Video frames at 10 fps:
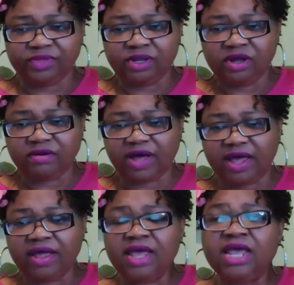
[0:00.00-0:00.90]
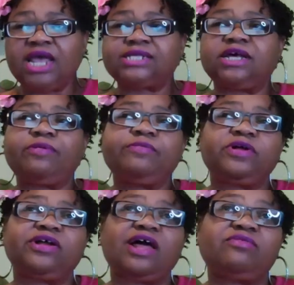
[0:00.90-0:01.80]
Okay. And some people
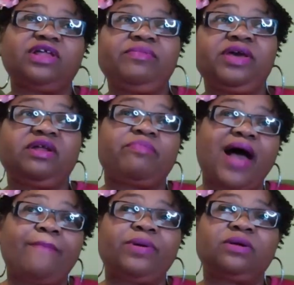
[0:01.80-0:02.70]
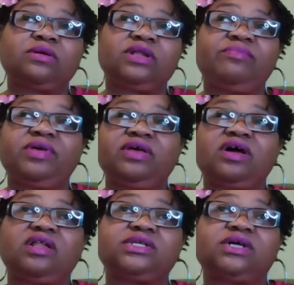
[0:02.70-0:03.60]
are like, well, let me get a pop or let me get
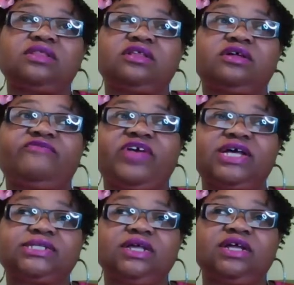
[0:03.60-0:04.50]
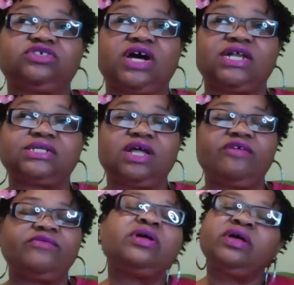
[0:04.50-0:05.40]
all this other little fancy electronic
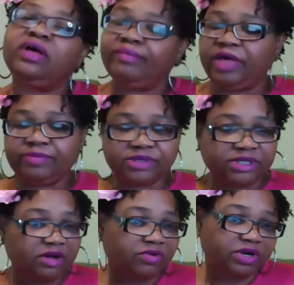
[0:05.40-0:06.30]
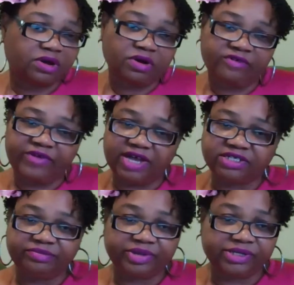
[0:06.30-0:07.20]
stuff. People still want an old
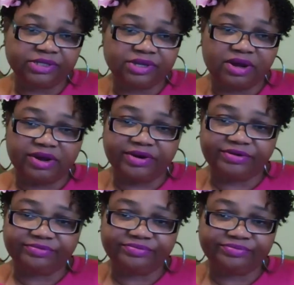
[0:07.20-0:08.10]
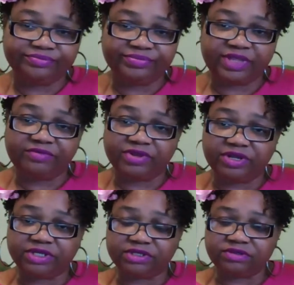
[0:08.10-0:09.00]
fashioned business card. They
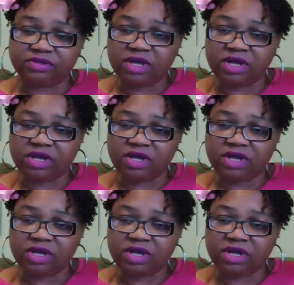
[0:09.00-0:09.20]
really do.